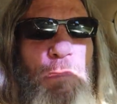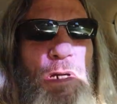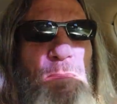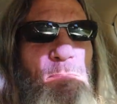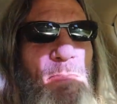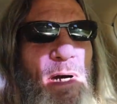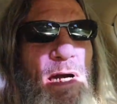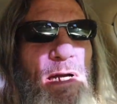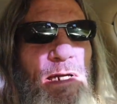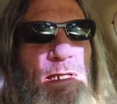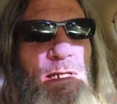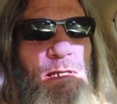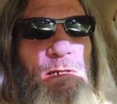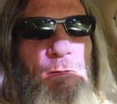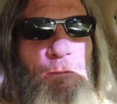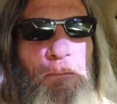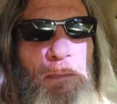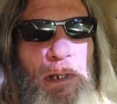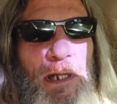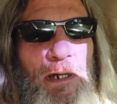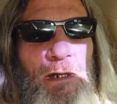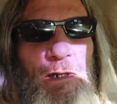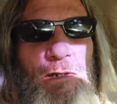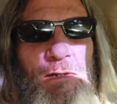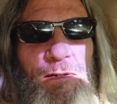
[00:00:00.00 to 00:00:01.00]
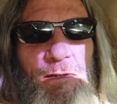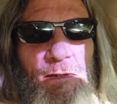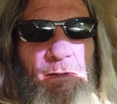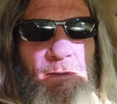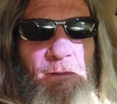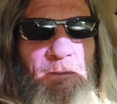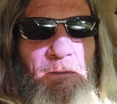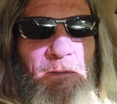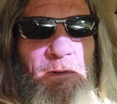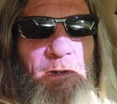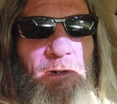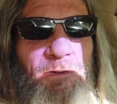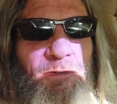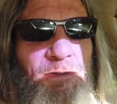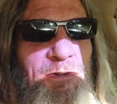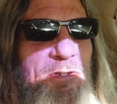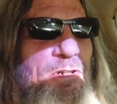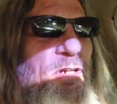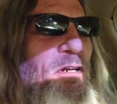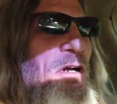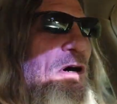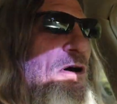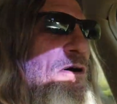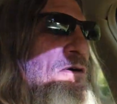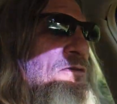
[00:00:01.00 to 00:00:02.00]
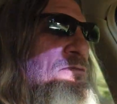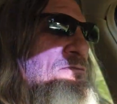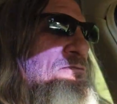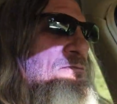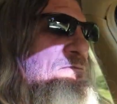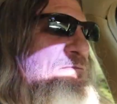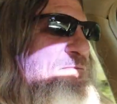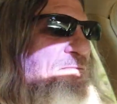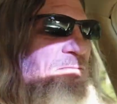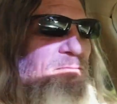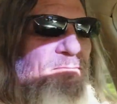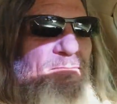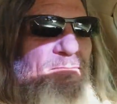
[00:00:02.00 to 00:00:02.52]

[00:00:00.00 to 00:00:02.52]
I'll be back in a minute. We'll see y'all.